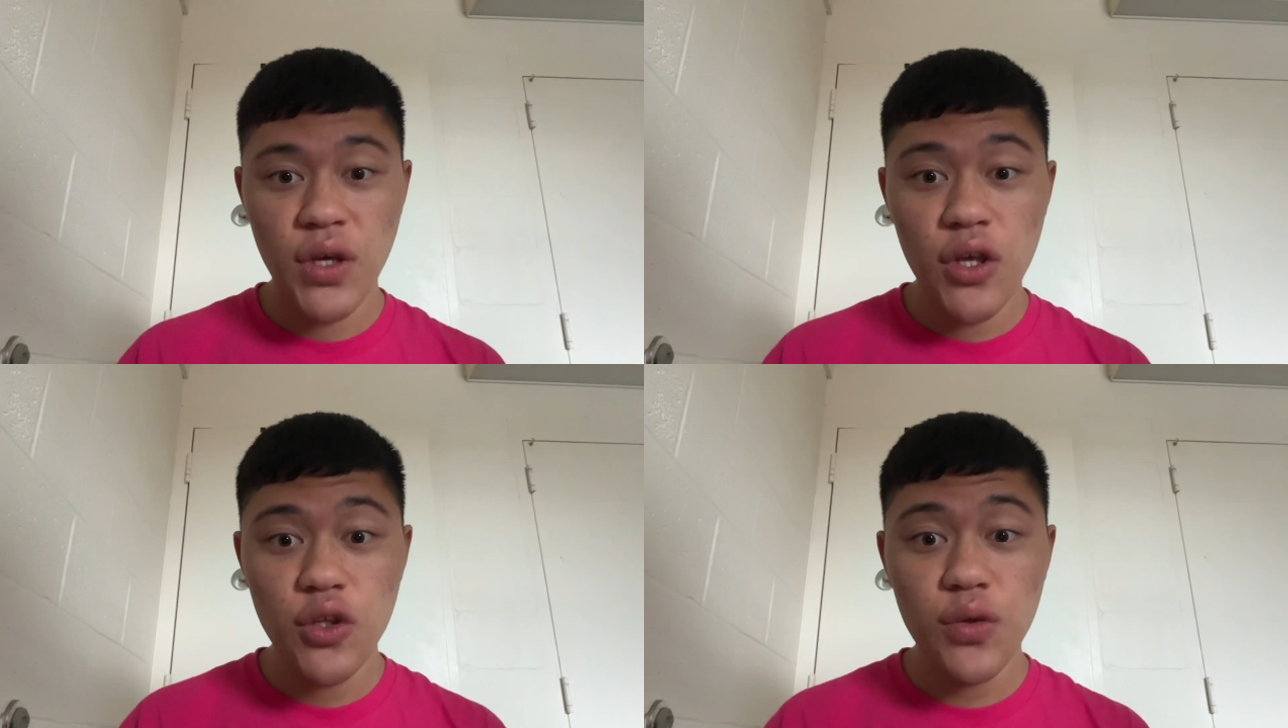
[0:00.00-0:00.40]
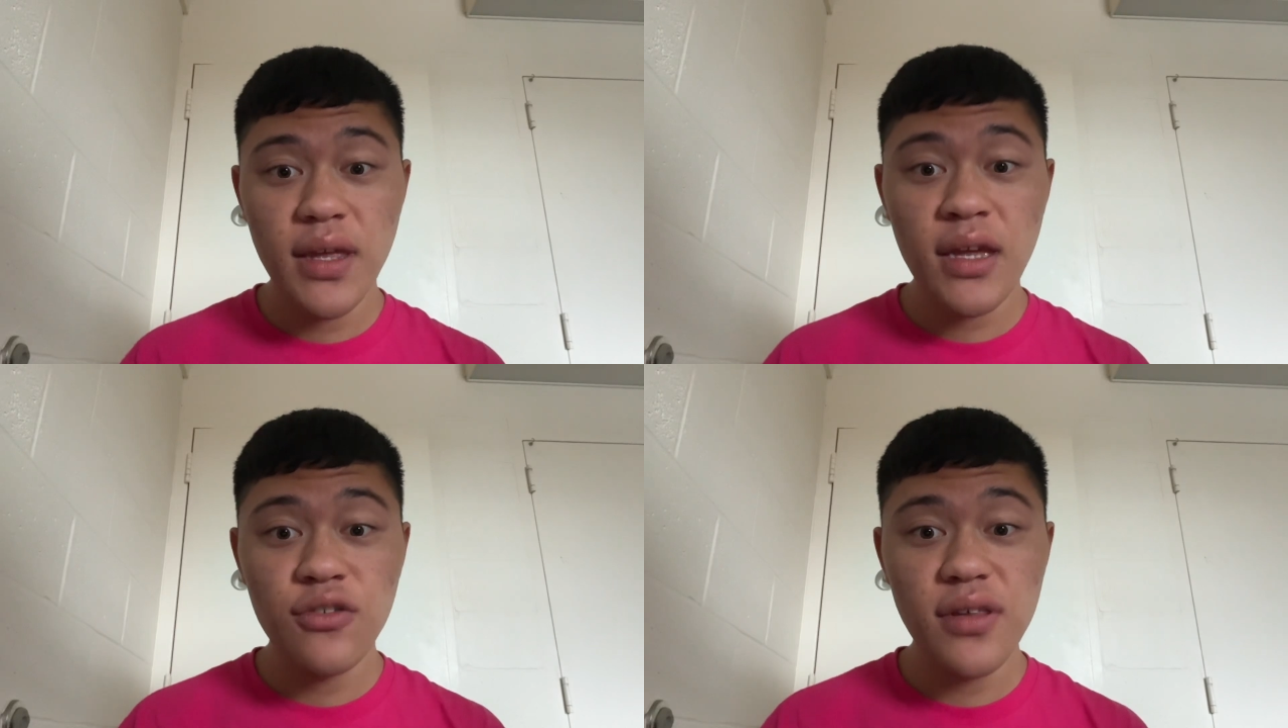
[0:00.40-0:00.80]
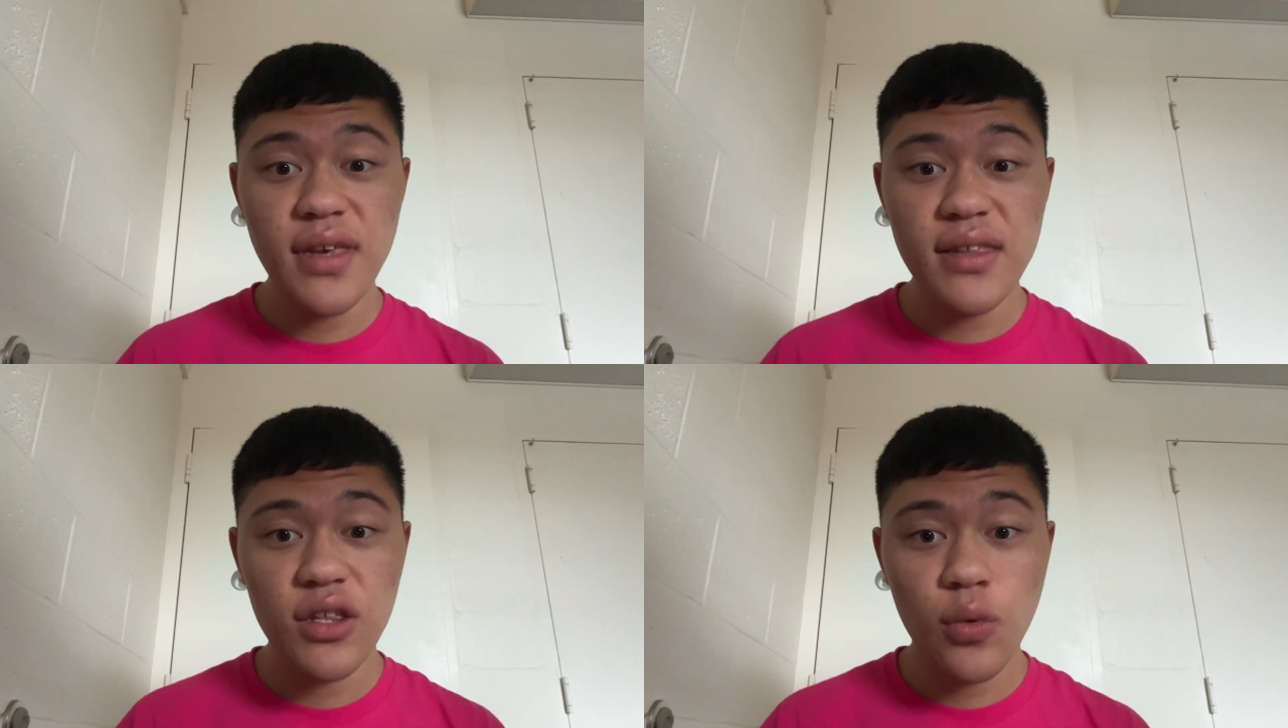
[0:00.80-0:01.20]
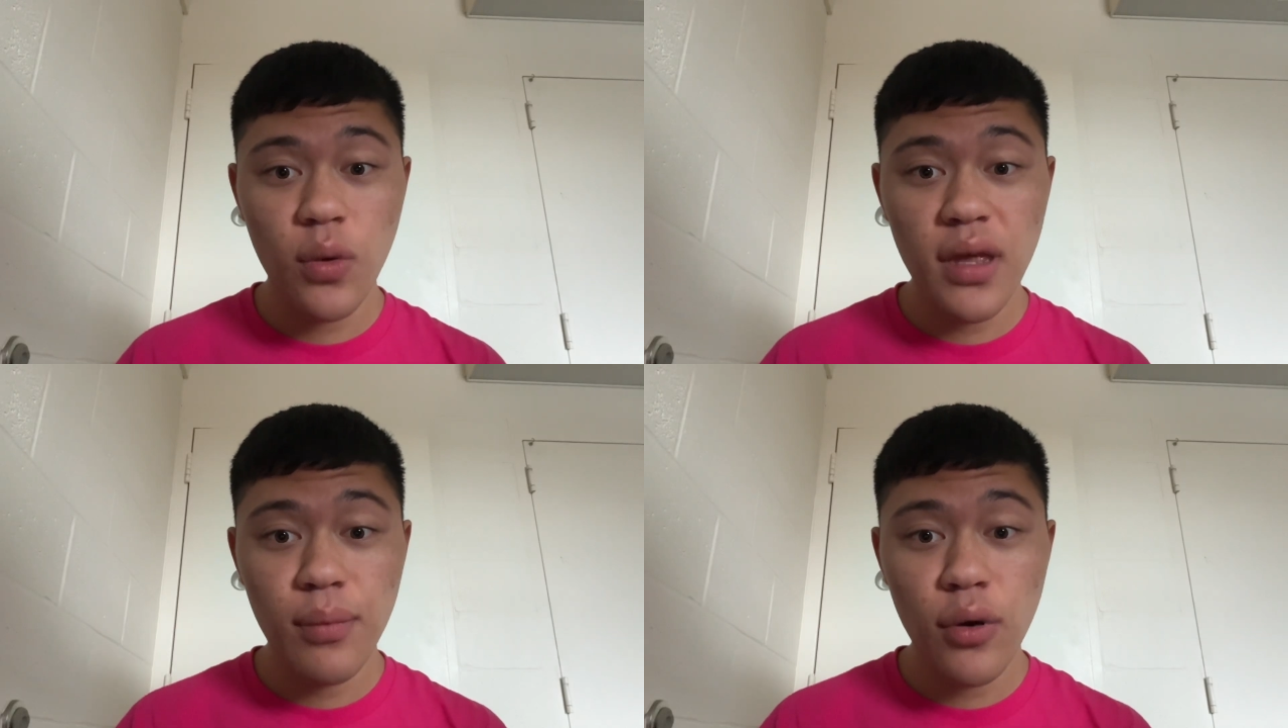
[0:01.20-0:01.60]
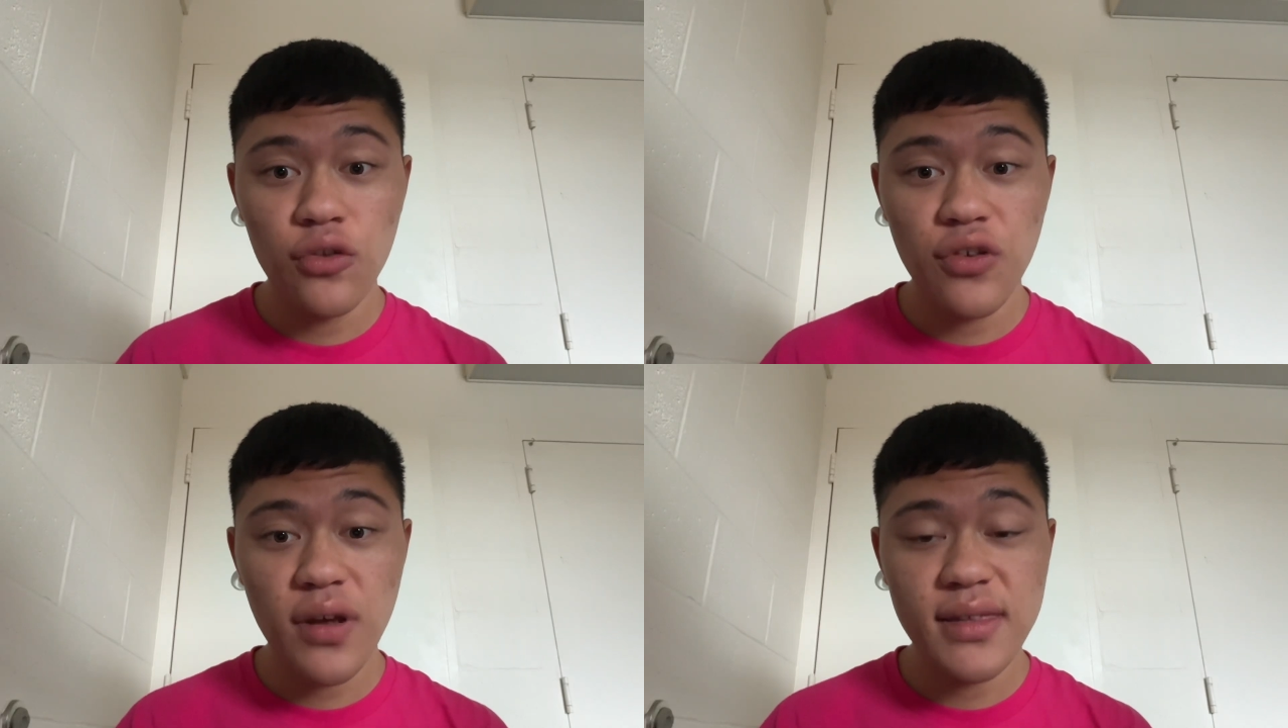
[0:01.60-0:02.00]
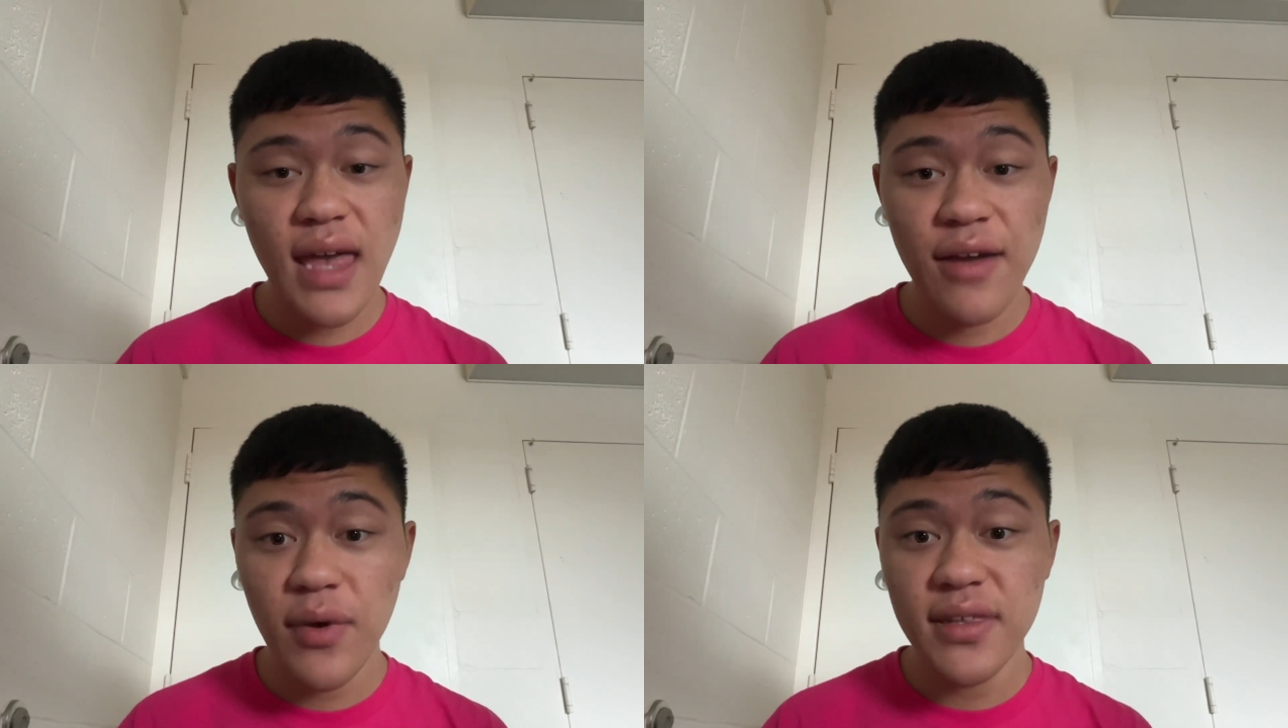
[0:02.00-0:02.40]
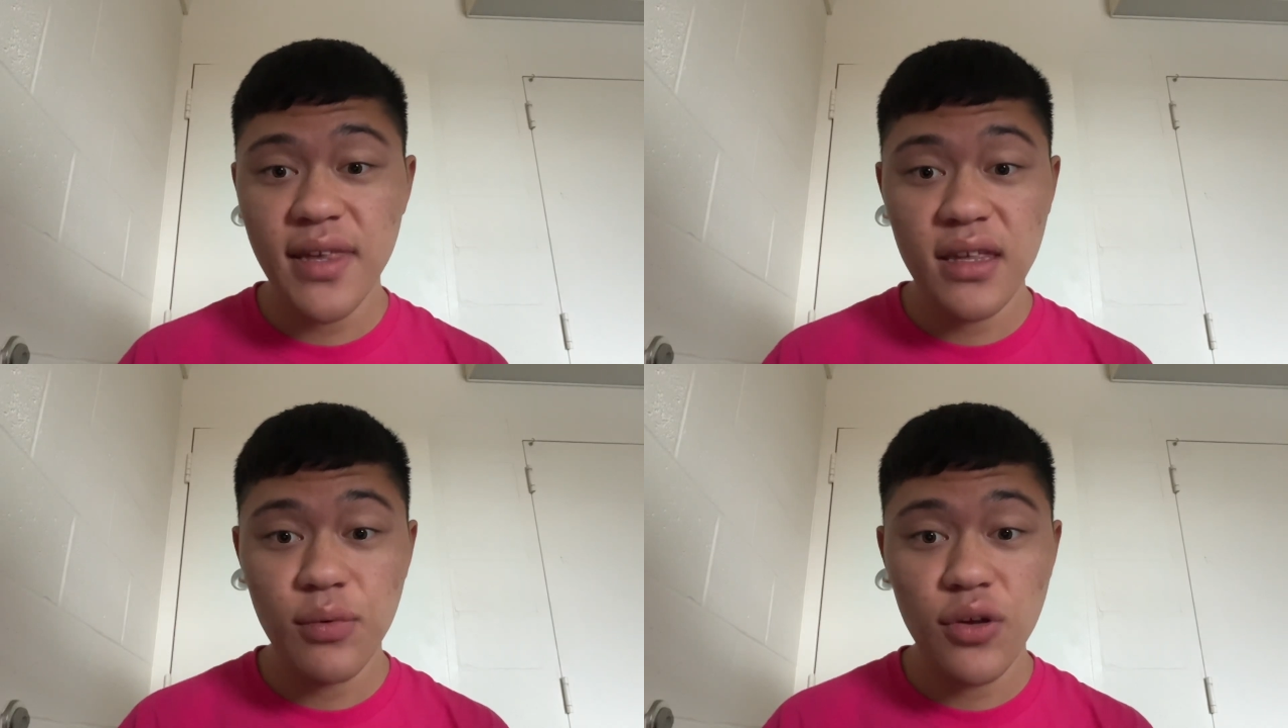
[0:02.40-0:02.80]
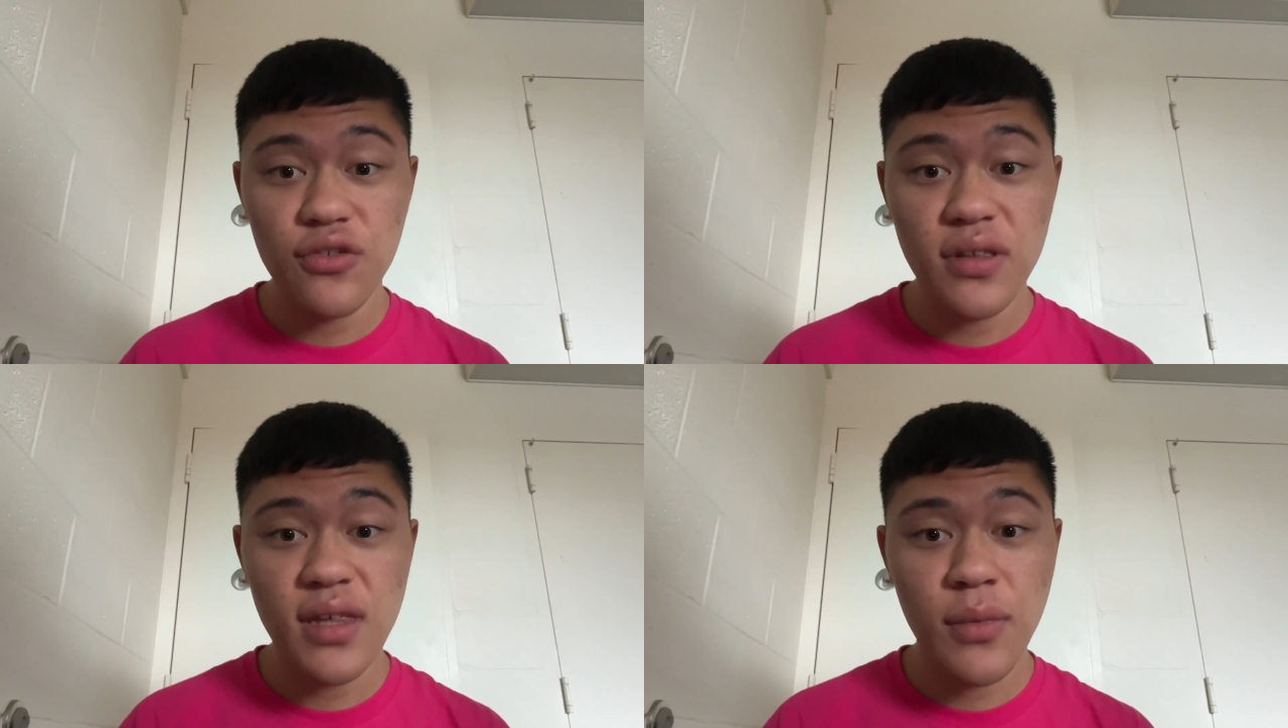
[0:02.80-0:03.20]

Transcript: So the NHL season is quickly approaching. It's time for my standings predictions.